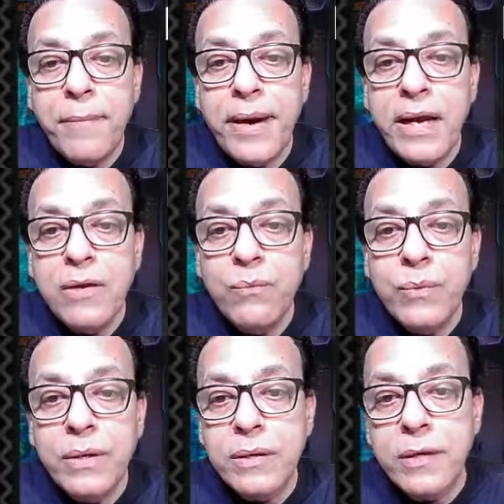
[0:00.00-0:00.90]

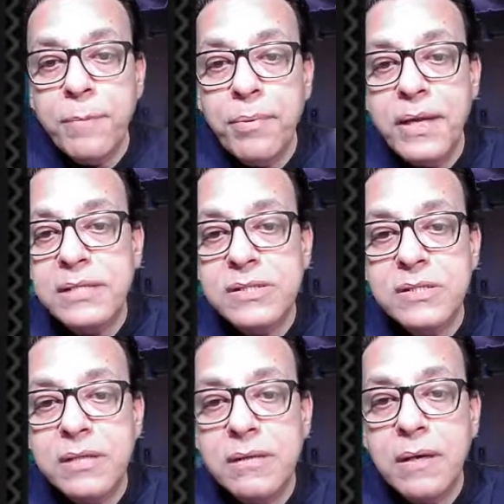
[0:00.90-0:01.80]
combine,
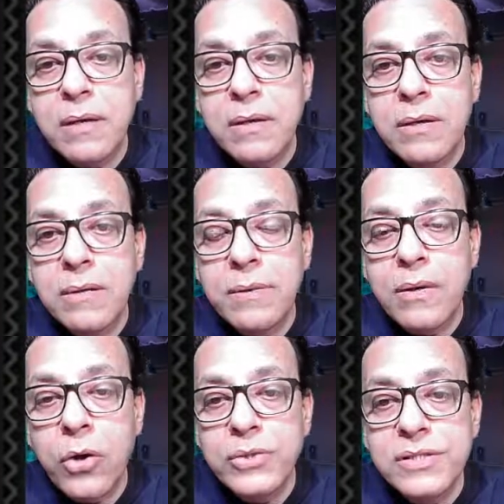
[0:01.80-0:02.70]
replace
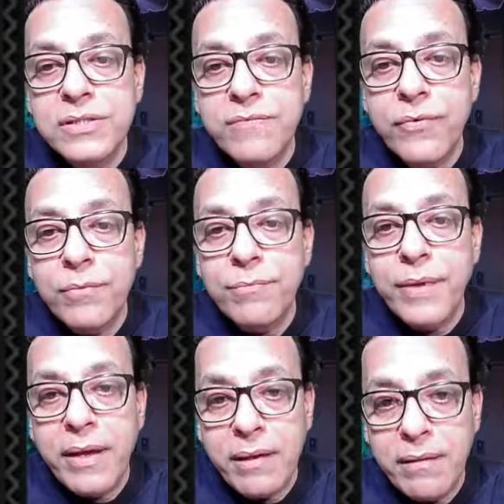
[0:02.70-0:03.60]
oxygen
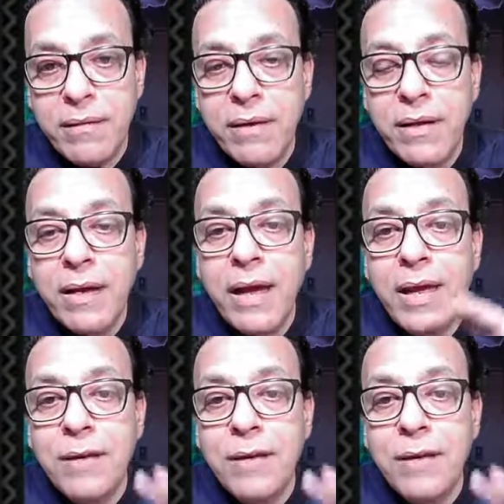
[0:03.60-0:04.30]
from there